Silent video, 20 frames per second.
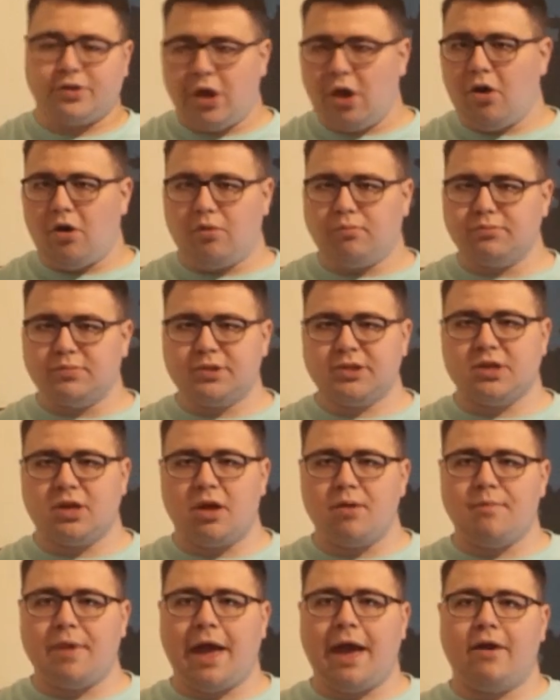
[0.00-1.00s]
dome
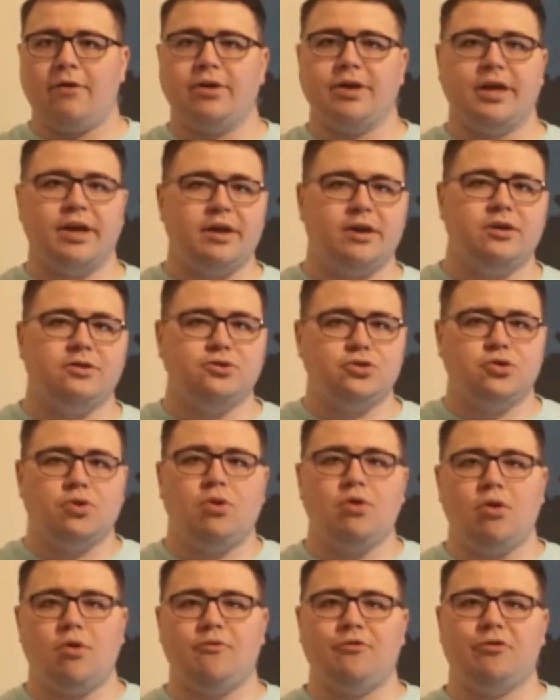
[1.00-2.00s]
somehow and get
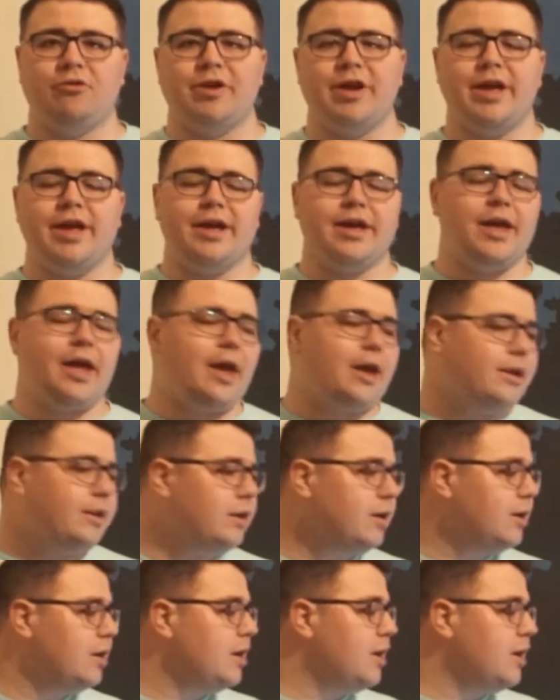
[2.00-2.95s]
control over it again.